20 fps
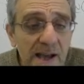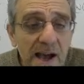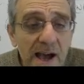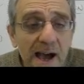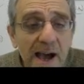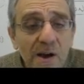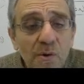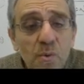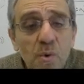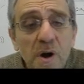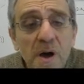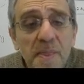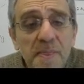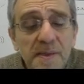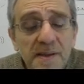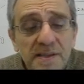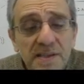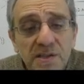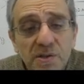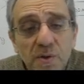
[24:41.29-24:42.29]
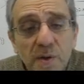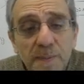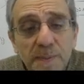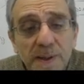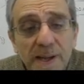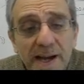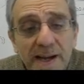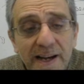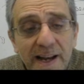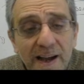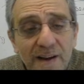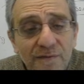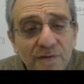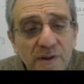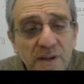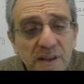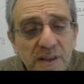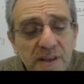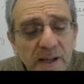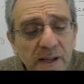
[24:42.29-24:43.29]
I want this to apply to
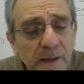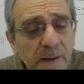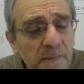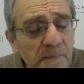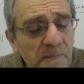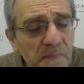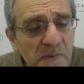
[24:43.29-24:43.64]
everything.